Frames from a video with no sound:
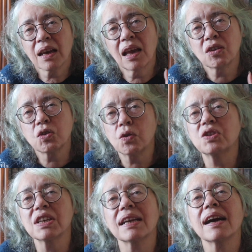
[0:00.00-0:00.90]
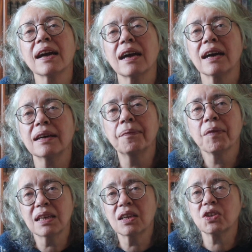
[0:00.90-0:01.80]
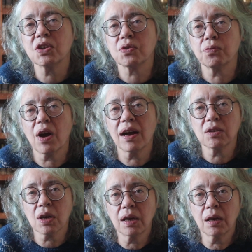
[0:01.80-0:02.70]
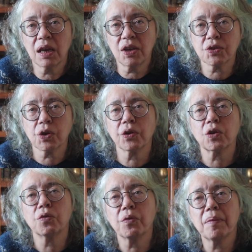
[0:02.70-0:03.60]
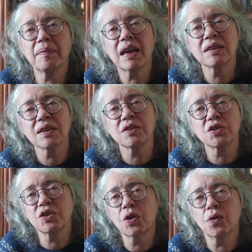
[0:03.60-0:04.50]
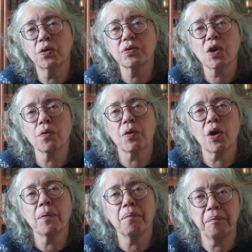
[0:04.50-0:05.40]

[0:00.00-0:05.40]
Now, Georgette Heyer didn't just write historical romances. She also wrote